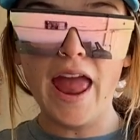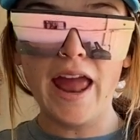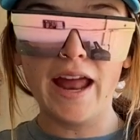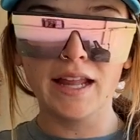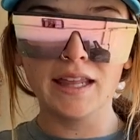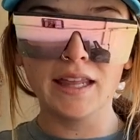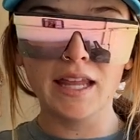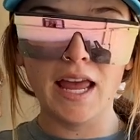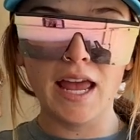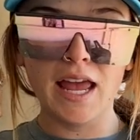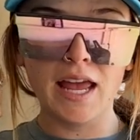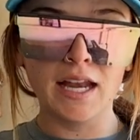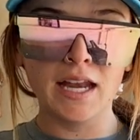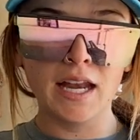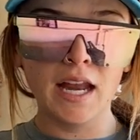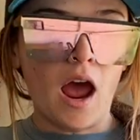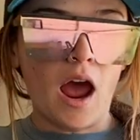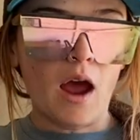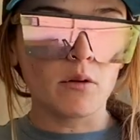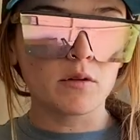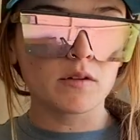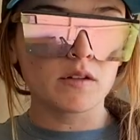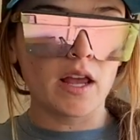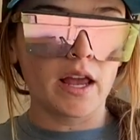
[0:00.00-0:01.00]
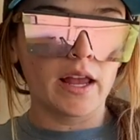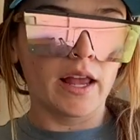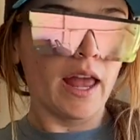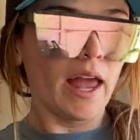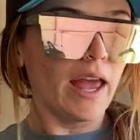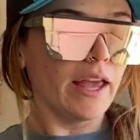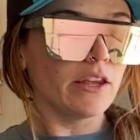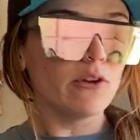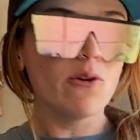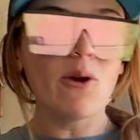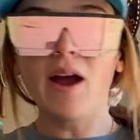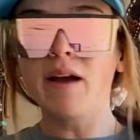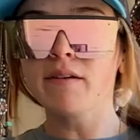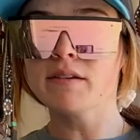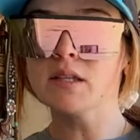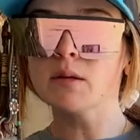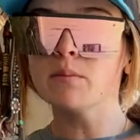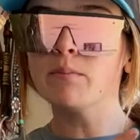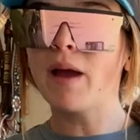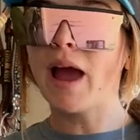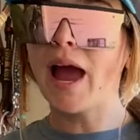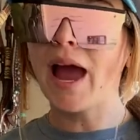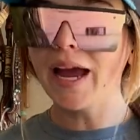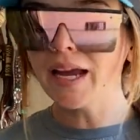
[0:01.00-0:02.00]
and then I was like hey you have
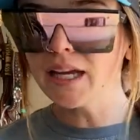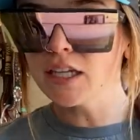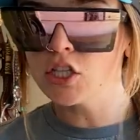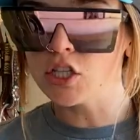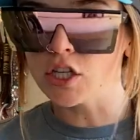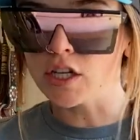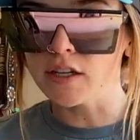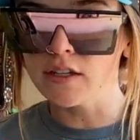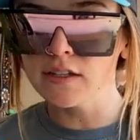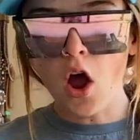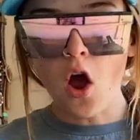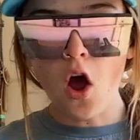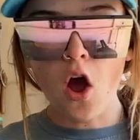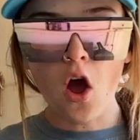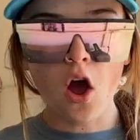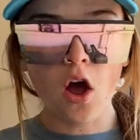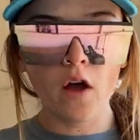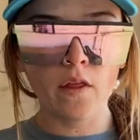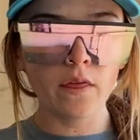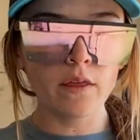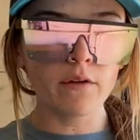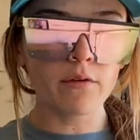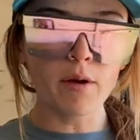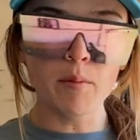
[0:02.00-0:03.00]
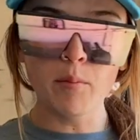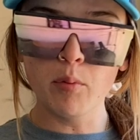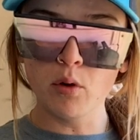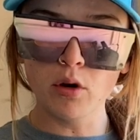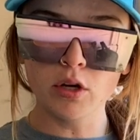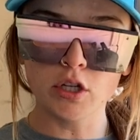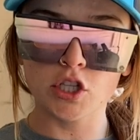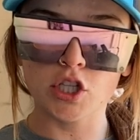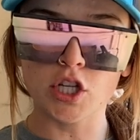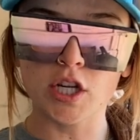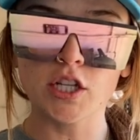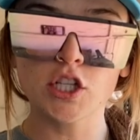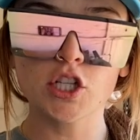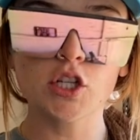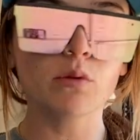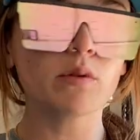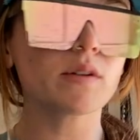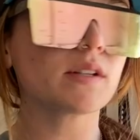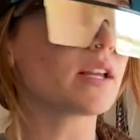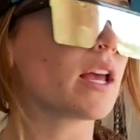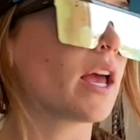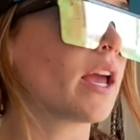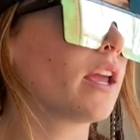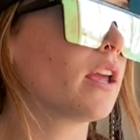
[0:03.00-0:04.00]
some packages on the front porch and she
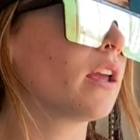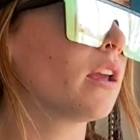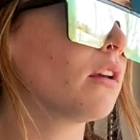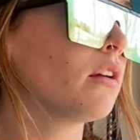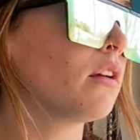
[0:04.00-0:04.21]
was like